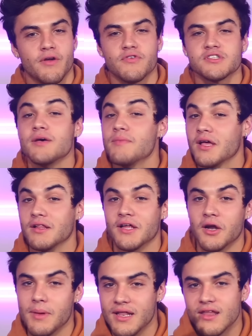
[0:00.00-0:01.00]
but for something a
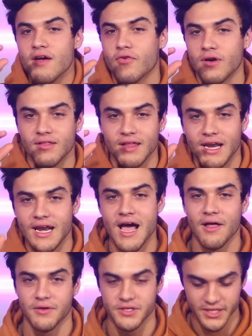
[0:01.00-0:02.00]
little bit different than an
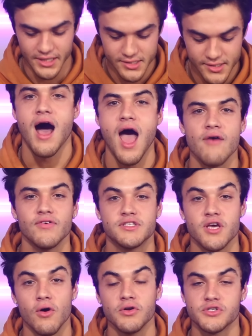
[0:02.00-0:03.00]
allergist. I have a
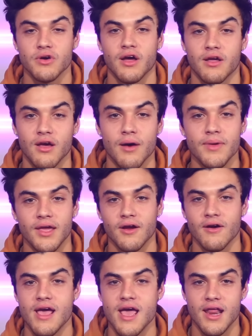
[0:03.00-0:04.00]
tow truck coming
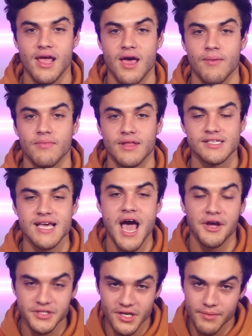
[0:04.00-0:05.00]
here at eight A M that's
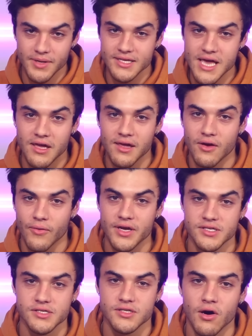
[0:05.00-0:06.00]
actually gonna be taking
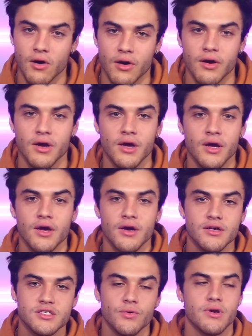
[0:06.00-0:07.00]
Grayson's car
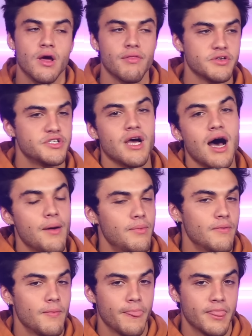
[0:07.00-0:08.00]
to another
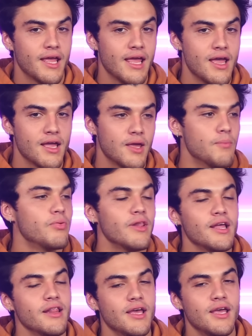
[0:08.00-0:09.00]
shop to get
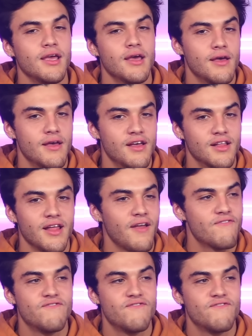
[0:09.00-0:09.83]
completely like